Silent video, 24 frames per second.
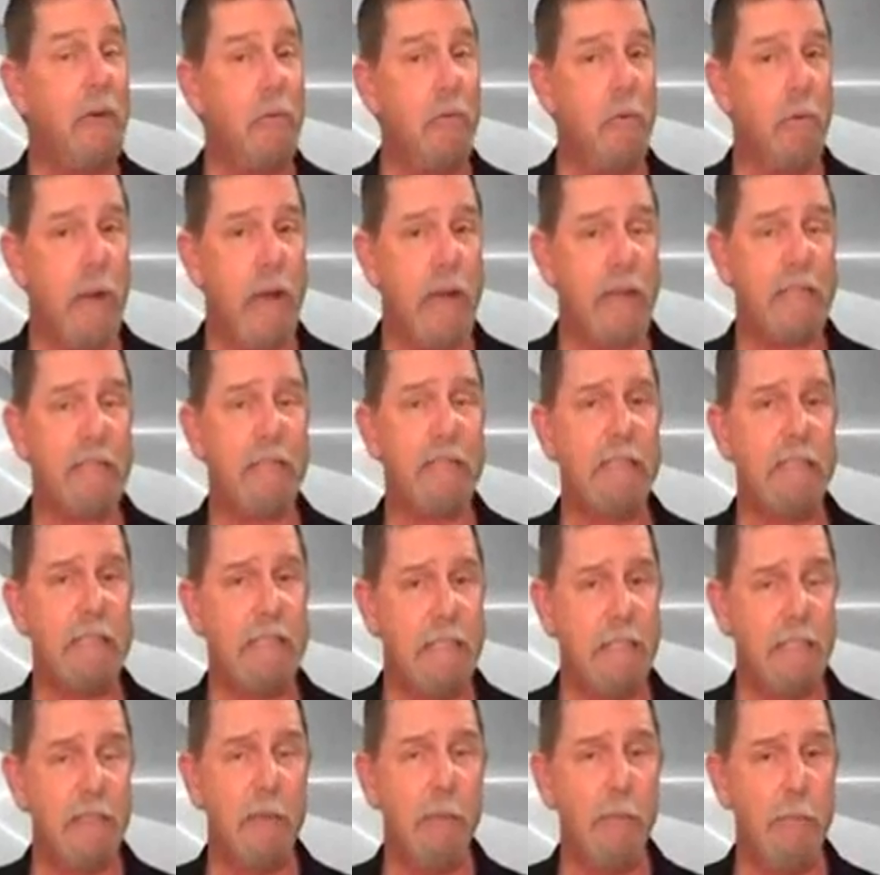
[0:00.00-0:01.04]
direct
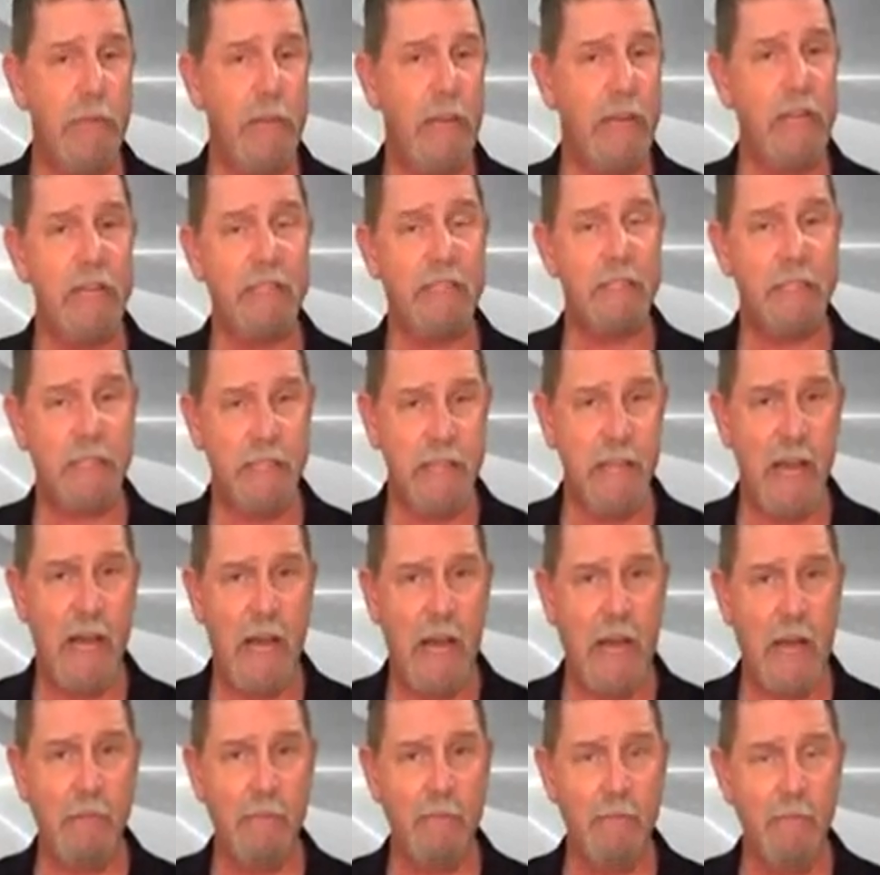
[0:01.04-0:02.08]
disobedience to
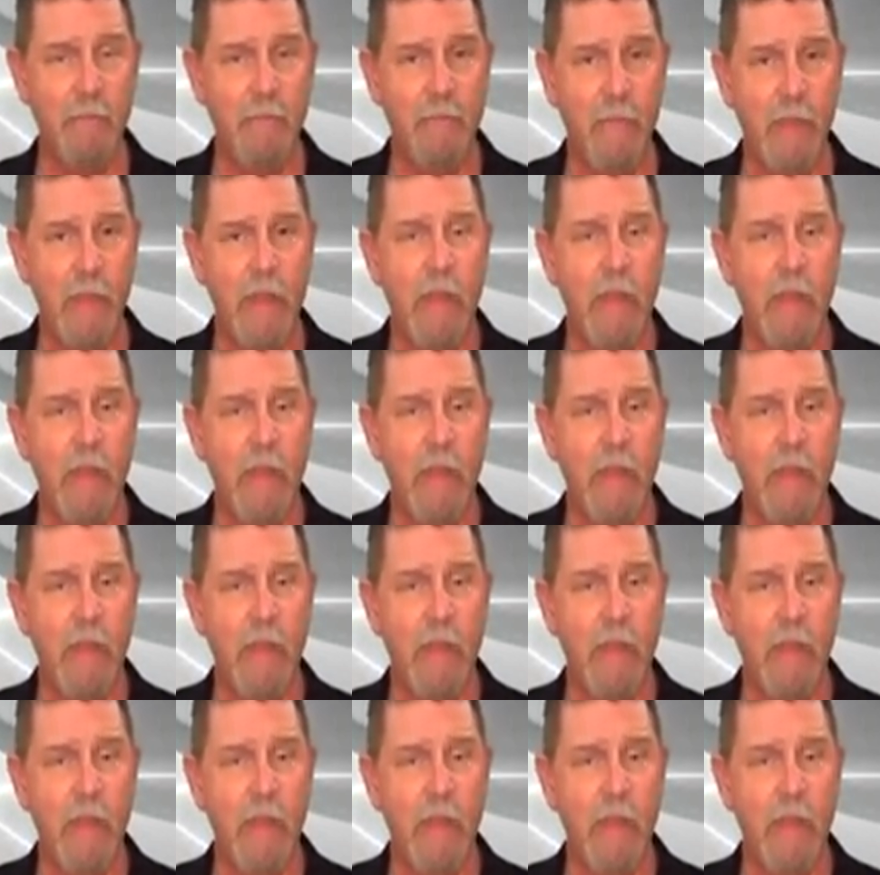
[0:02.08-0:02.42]
God.